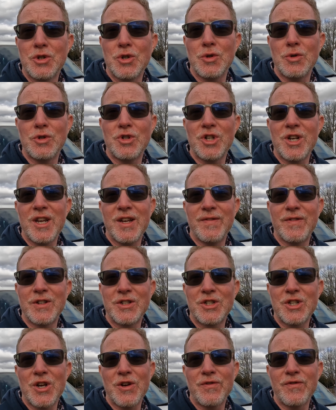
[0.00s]
to Geneva
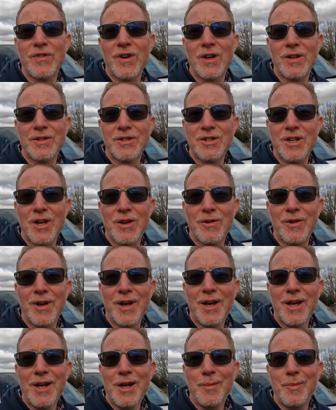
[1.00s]
so far. So,
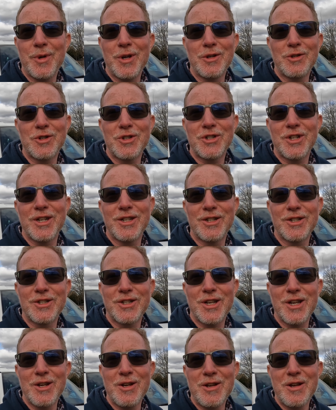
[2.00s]
be interesting to
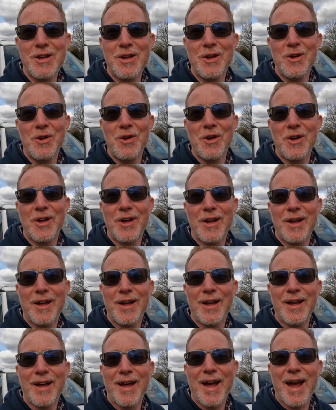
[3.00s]
see
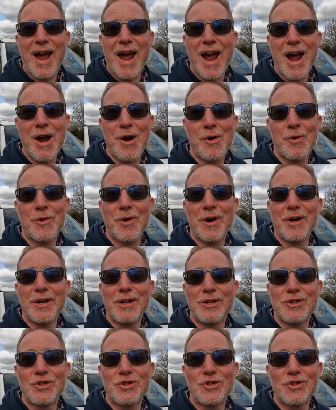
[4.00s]
how
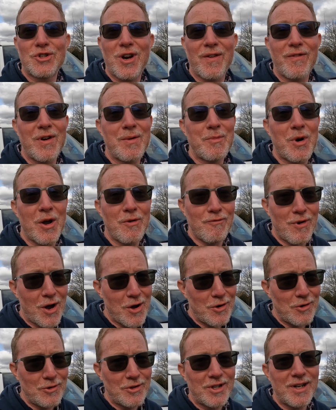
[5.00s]
travelling by
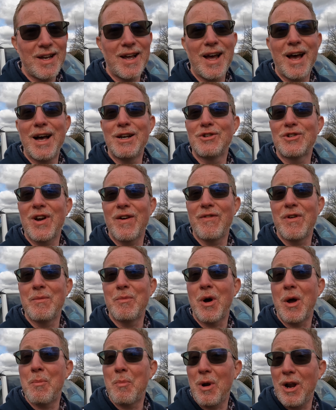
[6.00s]
road and travelling
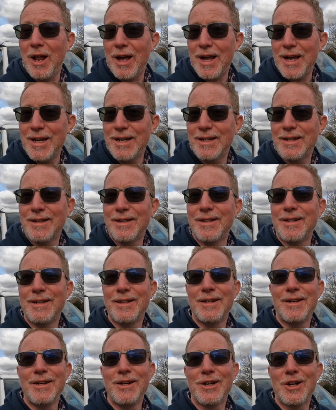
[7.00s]
by plane
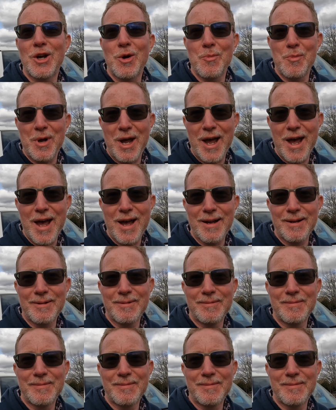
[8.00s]
compare.